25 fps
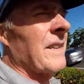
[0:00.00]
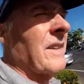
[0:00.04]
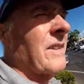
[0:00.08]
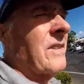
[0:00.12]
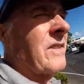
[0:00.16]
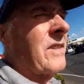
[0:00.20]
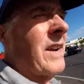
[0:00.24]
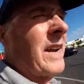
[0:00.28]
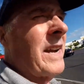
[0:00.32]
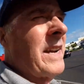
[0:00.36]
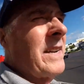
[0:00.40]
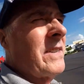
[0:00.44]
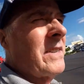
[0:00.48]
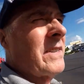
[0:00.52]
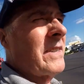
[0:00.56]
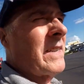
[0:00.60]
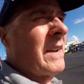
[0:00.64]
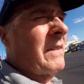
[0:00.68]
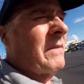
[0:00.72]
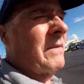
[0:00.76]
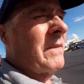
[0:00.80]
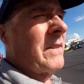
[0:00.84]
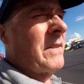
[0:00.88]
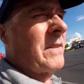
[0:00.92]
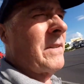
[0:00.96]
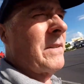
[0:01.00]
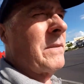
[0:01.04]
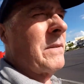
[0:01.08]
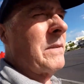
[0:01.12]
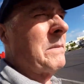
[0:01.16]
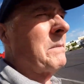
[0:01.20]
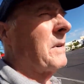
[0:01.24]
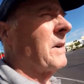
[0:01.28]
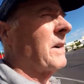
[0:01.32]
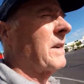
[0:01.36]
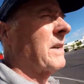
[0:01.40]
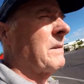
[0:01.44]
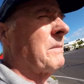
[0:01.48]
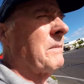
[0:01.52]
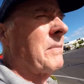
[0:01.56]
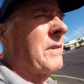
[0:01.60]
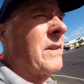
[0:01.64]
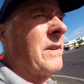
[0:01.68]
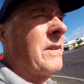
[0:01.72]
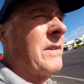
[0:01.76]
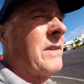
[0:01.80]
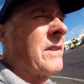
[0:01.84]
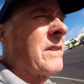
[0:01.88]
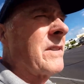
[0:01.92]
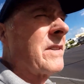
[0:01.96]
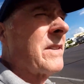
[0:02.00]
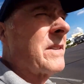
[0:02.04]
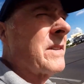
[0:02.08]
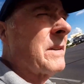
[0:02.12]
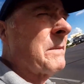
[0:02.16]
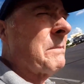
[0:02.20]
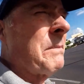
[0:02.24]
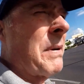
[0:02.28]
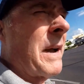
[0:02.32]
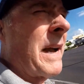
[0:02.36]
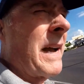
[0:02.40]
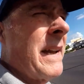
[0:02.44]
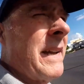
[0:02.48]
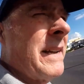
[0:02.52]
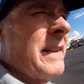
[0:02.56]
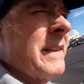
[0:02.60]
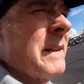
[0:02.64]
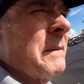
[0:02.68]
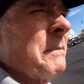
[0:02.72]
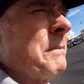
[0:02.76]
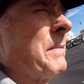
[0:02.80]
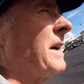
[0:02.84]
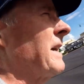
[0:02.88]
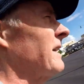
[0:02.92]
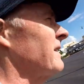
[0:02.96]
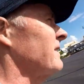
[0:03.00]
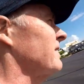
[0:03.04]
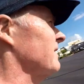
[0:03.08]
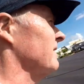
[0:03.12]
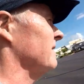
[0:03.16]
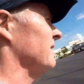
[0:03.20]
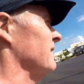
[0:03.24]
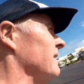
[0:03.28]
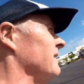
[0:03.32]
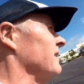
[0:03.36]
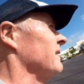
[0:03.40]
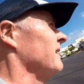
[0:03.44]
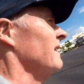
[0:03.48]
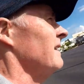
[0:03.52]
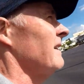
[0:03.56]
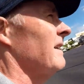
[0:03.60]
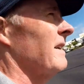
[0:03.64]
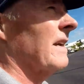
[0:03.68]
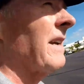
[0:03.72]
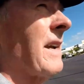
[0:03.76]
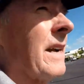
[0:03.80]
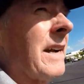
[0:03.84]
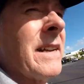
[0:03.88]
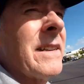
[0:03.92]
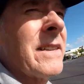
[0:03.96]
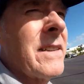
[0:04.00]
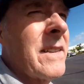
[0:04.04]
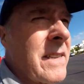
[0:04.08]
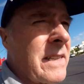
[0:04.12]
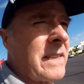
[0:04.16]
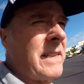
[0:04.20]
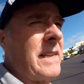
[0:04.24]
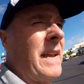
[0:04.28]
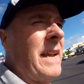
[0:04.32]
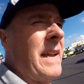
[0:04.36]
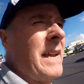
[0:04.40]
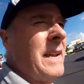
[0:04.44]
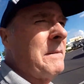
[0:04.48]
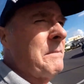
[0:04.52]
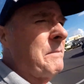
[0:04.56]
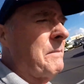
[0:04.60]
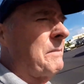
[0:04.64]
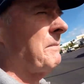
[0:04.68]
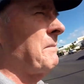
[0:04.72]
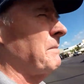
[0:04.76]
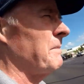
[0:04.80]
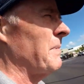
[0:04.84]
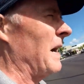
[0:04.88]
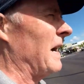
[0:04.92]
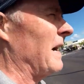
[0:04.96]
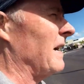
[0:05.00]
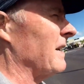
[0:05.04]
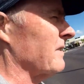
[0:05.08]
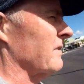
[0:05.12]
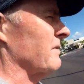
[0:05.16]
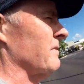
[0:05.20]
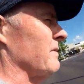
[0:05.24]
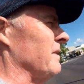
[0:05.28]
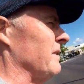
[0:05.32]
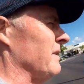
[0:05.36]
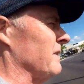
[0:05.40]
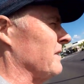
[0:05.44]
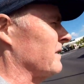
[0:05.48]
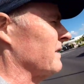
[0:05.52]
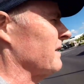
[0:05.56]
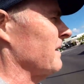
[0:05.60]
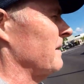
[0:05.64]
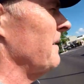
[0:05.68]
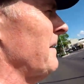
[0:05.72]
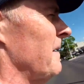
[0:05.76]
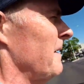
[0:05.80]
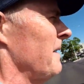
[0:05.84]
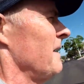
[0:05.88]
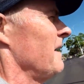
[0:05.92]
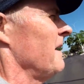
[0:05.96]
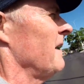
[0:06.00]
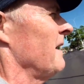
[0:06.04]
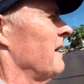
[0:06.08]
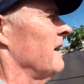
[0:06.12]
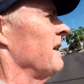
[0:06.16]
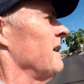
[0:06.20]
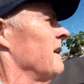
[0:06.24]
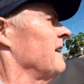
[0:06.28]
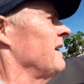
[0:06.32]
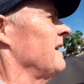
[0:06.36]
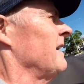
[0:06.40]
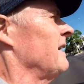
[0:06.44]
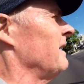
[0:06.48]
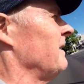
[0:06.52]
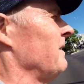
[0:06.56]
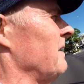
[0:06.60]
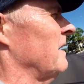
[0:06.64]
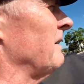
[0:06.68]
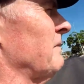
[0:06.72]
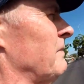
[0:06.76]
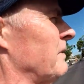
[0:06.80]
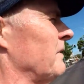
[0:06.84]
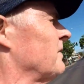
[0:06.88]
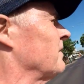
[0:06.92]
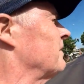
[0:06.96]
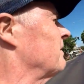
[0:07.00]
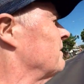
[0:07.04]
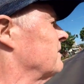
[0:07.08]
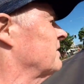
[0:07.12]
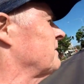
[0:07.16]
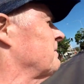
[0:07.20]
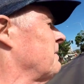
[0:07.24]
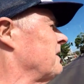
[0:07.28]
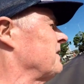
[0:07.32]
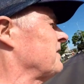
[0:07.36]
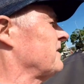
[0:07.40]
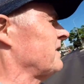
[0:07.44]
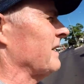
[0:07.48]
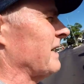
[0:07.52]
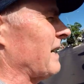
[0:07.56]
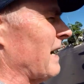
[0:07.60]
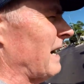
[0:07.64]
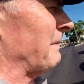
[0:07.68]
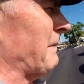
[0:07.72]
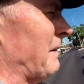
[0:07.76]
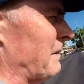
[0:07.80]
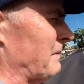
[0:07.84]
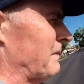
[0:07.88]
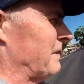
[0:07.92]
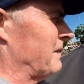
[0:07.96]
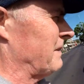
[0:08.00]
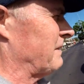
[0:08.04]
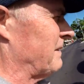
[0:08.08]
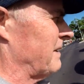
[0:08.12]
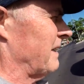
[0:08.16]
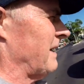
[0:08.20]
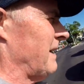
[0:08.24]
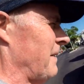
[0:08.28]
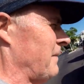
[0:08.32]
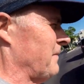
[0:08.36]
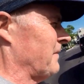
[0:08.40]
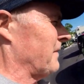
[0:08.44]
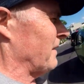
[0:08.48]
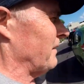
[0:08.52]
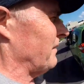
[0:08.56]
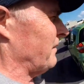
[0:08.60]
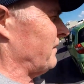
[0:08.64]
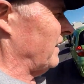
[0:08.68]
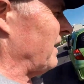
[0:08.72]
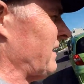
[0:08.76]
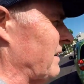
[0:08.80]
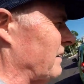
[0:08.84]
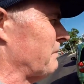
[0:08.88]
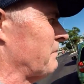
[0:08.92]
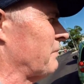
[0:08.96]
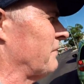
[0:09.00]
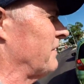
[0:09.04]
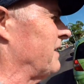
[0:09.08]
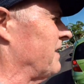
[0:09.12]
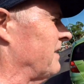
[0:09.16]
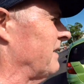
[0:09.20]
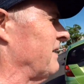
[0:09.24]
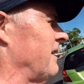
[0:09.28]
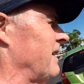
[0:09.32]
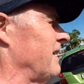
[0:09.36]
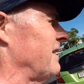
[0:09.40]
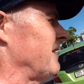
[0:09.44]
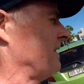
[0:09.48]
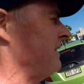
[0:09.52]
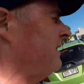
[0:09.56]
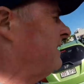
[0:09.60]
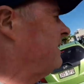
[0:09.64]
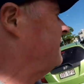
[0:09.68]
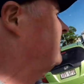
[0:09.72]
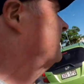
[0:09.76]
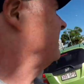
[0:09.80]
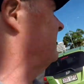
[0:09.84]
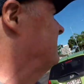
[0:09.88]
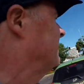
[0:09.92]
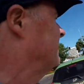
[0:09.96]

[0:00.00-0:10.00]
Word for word: the changes having to do with my computers. It's a pain in the backside. I can't stand passwords. Uh, I thought we were supposed to come up with um, fingerprint ID